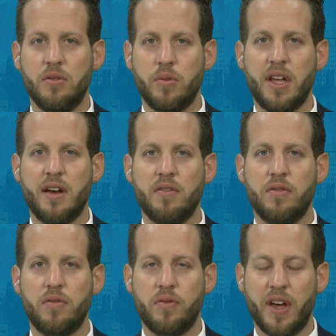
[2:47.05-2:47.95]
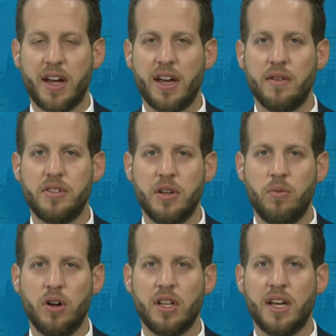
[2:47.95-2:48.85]
we have that kind of
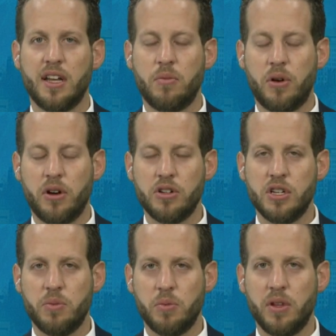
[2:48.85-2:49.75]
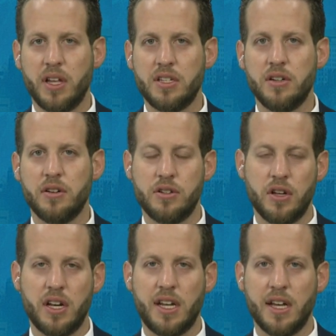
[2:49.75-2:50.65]
teamwork, that kind of partnership in place here in
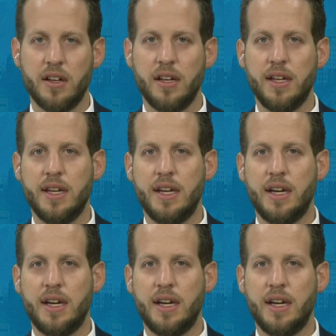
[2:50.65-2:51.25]
Shawnee County,